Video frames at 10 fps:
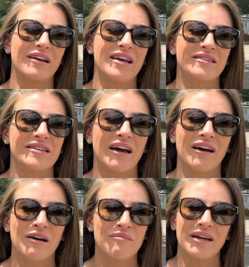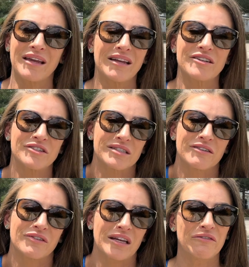And again, it's just
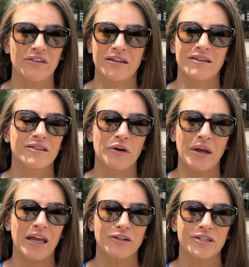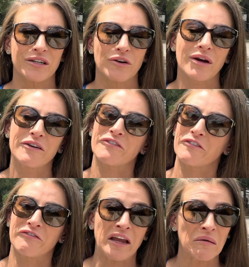a convenient location, great for
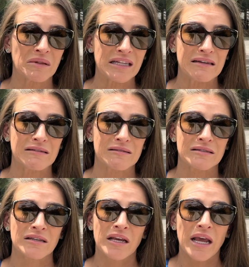families.